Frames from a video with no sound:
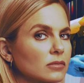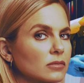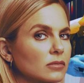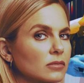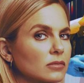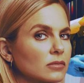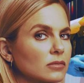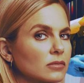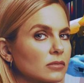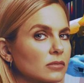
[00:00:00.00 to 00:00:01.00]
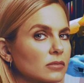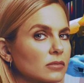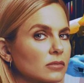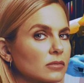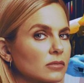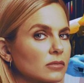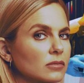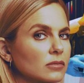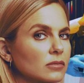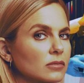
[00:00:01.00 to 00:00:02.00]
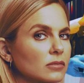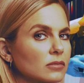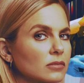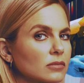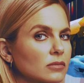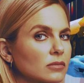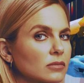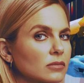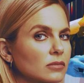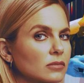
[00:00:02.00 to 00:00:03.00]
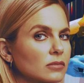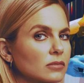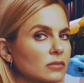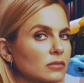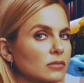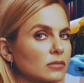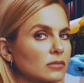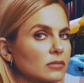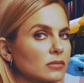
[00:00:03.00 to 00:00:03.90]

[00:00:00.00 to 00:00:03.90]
(not speaking)